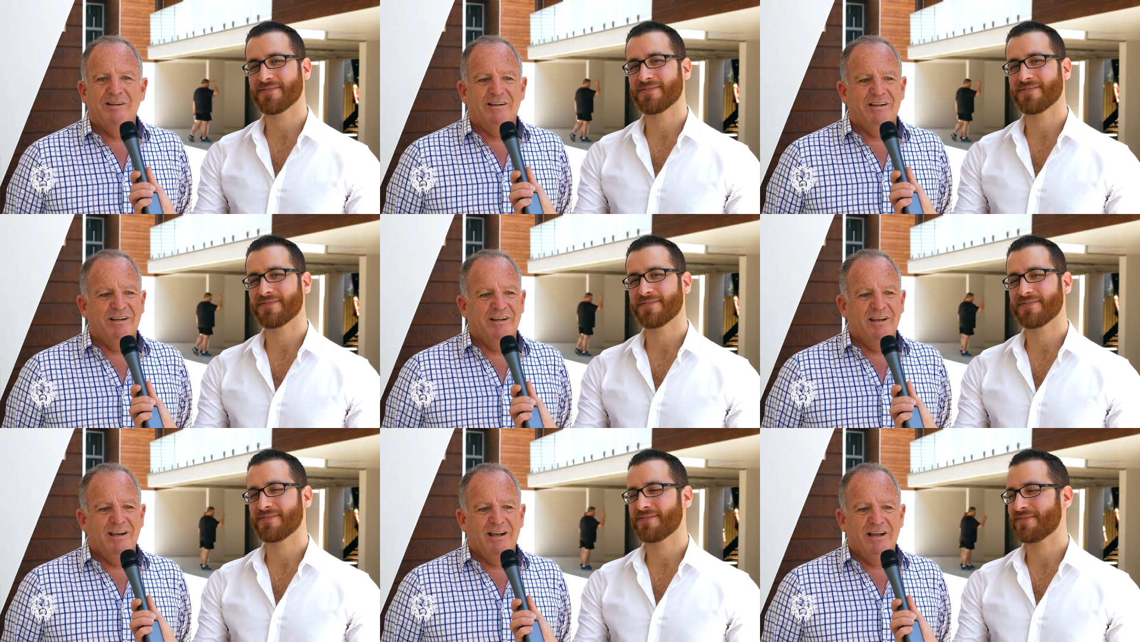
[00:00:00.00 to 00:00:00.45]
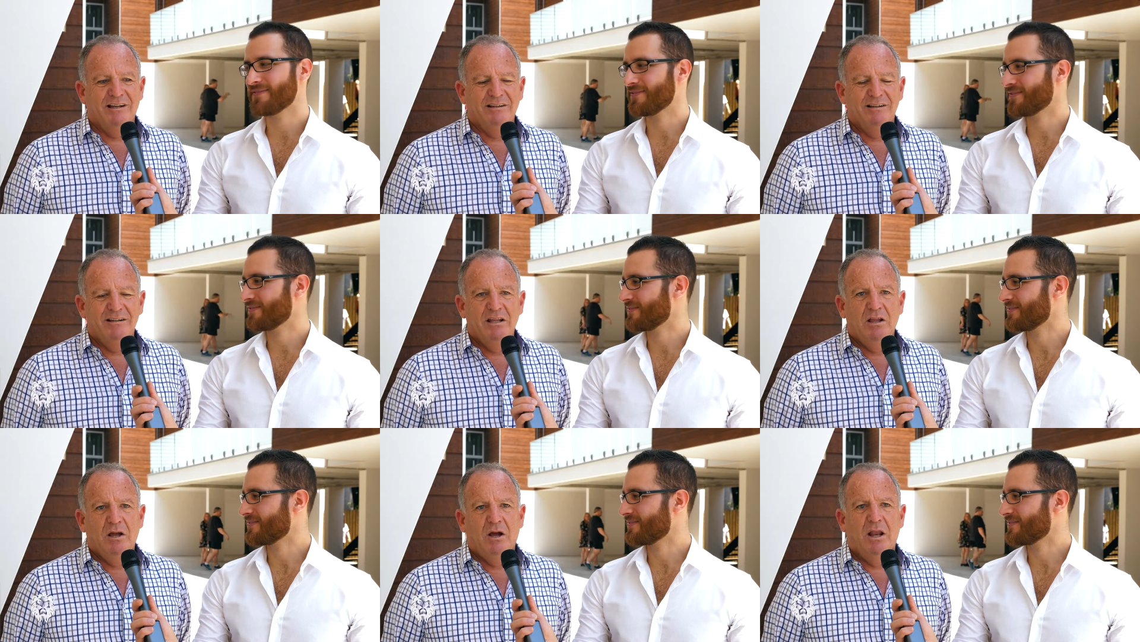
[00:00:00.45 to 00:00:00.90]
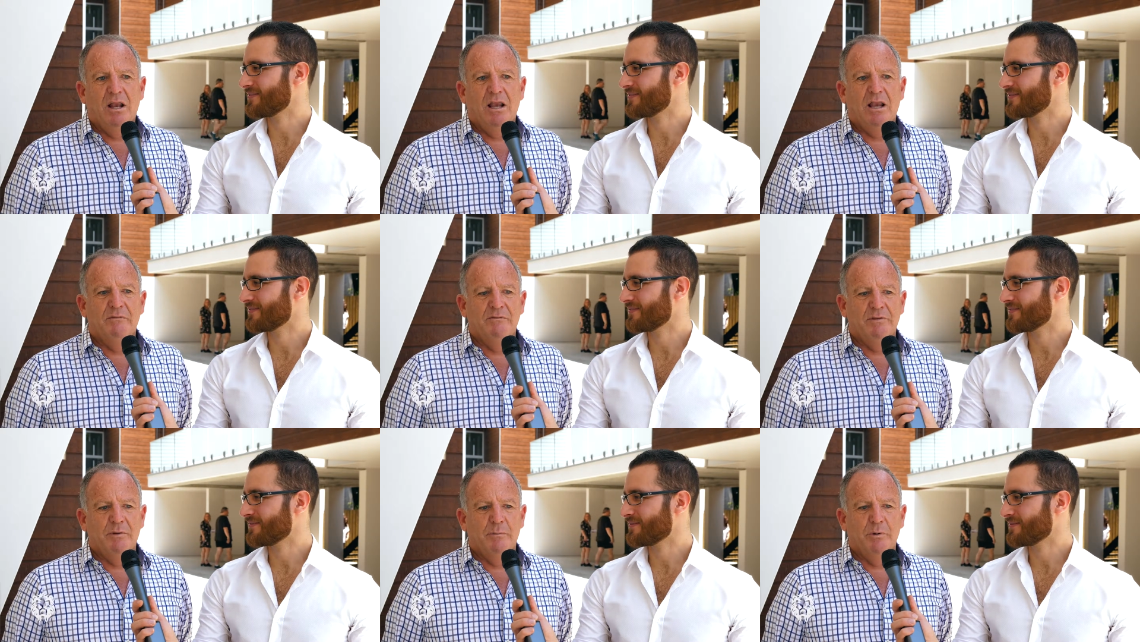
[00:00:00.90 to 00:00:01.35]
Speaker 1: And uh, I
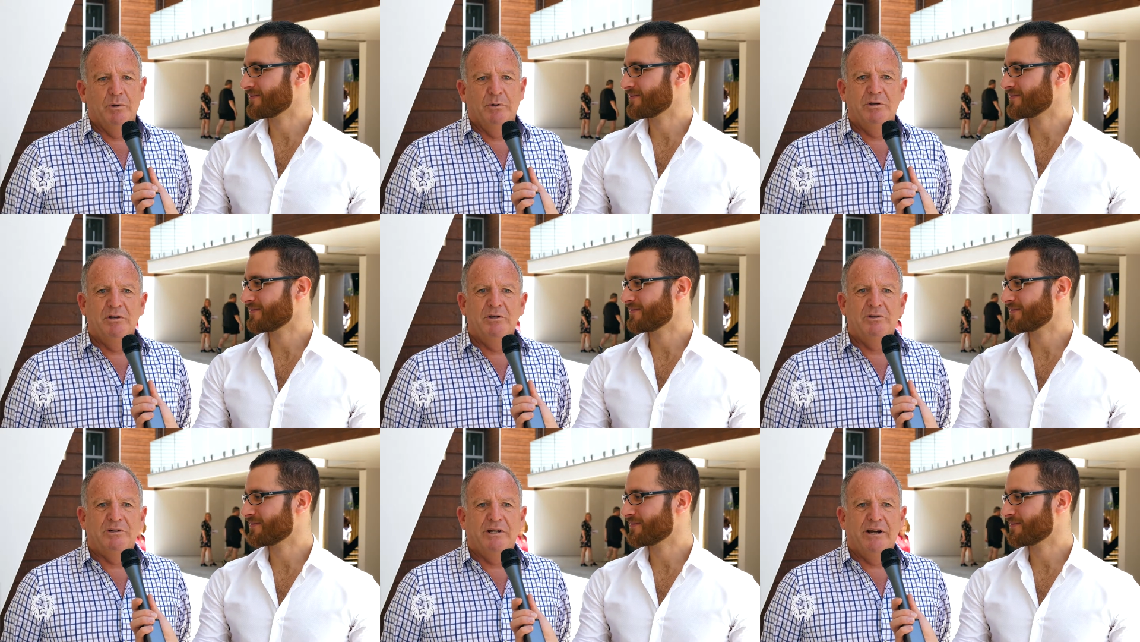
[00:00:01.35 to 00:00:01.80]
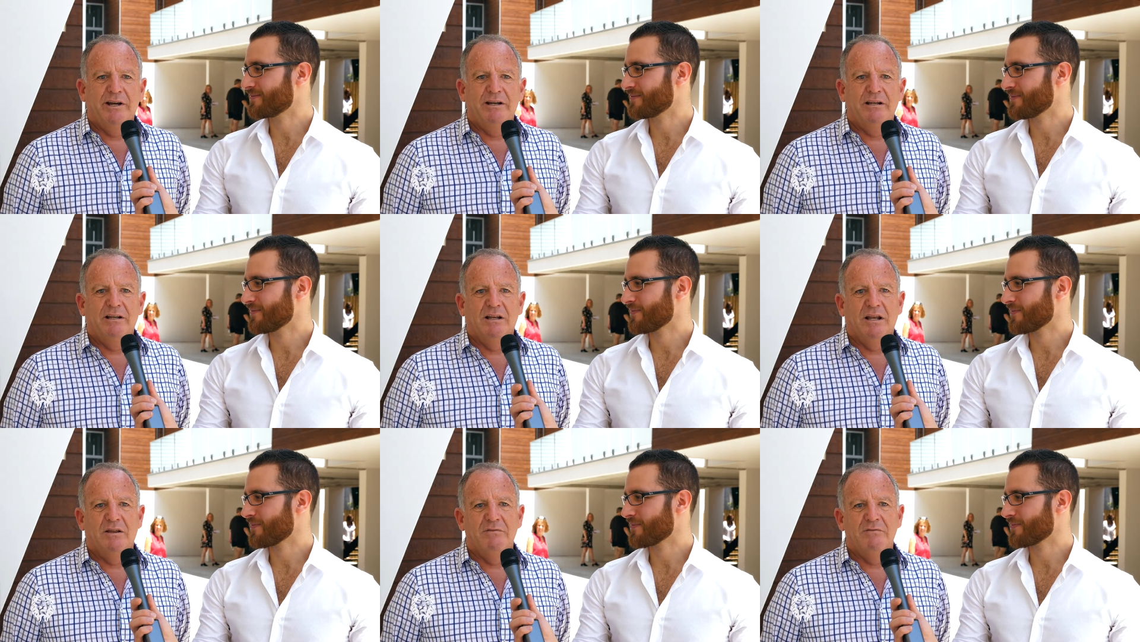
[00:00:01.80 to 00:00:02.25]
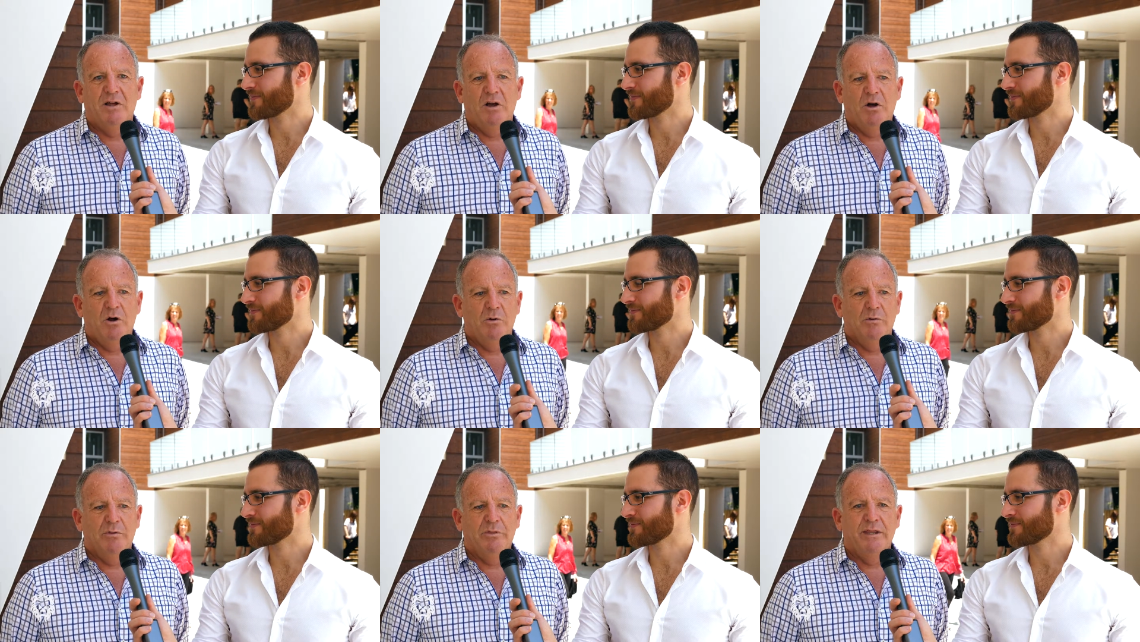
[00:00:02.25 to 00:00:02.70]
love the building trade. I love the
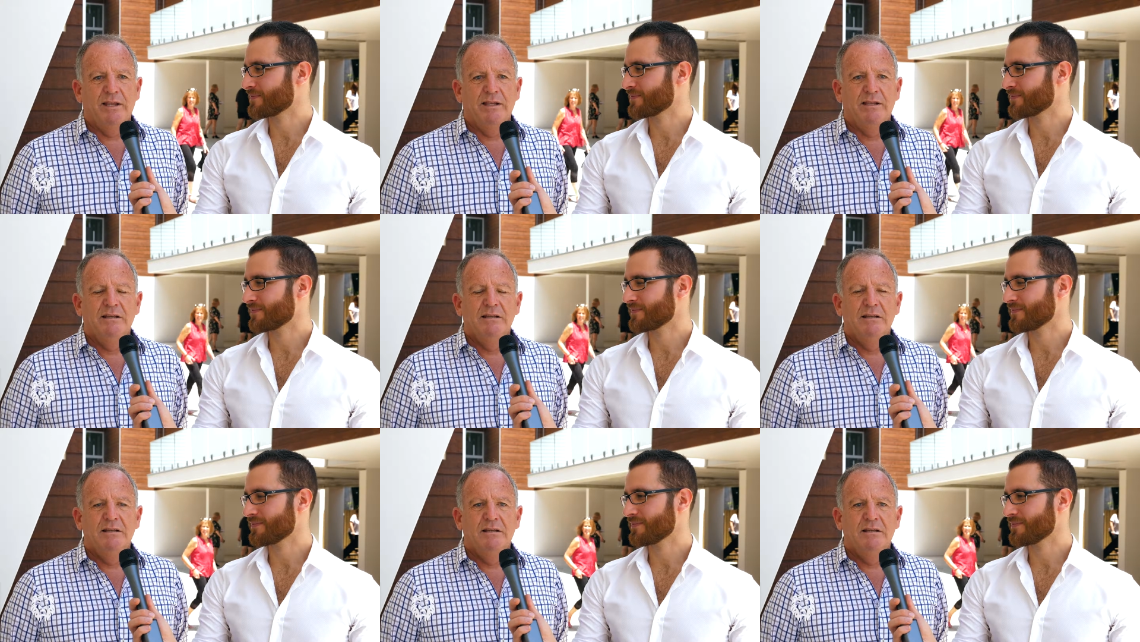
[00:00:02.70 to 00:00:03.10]
whole thing.